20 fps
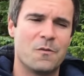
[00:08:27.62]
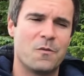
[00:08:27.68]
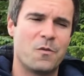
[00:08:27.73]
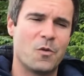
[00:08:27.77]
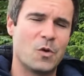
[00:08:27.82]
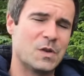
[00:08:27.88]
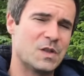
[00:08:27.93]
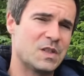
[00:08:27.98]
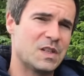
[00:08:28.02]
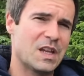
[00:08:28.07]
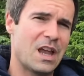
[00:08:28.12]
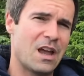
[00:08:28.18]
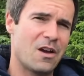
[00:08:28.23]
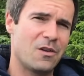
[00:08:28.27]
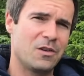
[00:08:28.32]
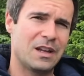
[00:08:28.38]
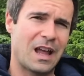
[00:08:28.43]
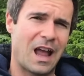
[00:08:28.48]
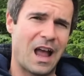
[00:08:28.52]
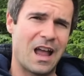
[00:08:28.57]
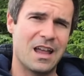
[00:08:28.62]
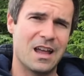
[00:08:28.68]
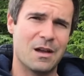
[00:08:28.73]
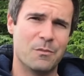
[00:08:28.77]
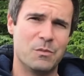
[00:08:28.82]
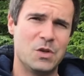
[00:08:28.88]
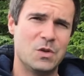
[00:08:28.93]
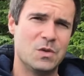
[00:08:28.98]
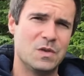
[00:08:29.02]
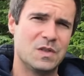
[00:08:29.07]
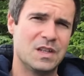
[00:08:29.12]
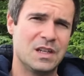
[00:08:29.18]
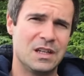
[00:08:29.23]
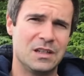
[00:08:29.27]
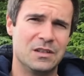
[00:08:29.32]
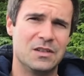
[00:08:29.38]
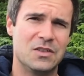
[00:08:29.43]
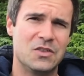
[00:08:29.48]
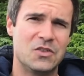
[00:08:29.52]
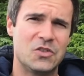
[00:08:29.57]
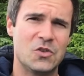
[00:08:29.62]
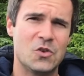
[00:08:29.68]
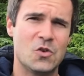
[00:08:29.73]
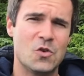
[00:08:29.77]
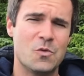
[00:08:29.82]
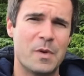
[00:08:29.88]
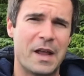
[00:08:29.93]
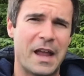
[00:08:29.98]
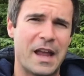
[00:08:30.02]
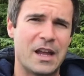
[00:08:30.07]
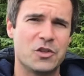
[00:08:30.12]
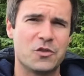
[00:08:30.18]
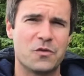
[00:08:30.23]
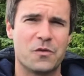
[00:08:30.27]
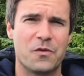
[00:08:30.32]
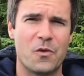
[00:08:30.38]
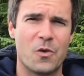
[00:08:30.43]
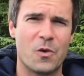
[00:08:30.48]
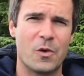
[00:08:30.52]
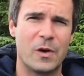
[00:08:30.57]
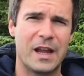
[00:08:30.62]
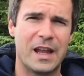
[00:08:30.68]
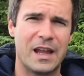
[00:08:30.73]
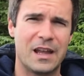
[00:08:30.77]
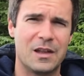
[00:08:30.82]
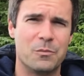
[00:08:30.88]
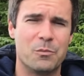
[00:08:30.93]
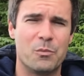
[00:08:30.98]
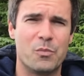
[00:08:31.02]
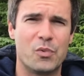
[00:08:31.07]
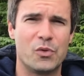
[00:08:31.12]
For sound, I am using the Zoom H4n